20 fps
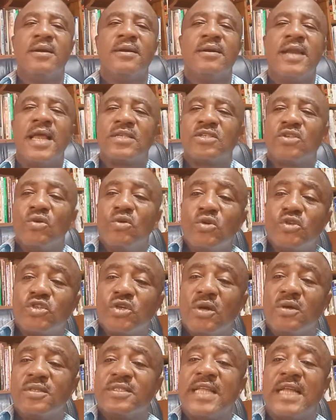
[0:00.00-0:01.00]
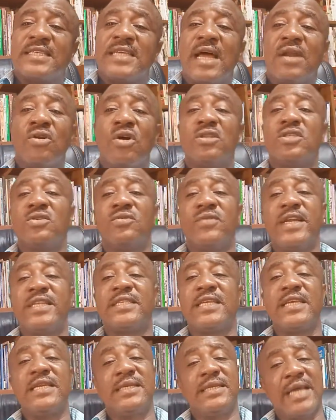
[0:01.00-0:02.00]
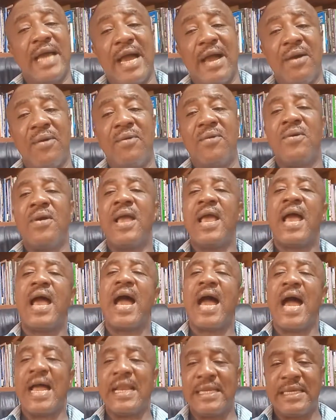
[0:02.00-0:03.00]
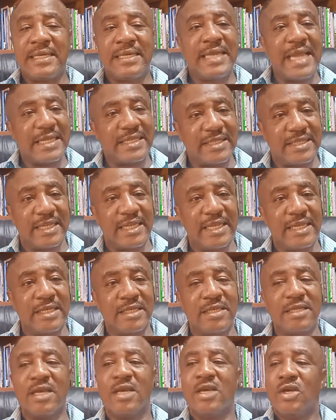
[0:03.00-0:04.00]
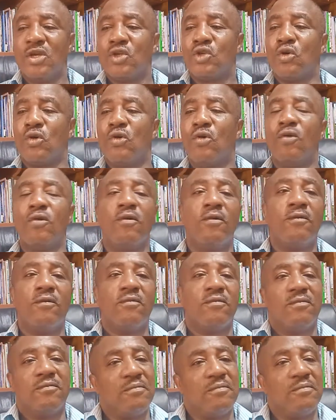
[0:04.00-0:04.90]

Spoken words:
Resolutions that are not written down are destined to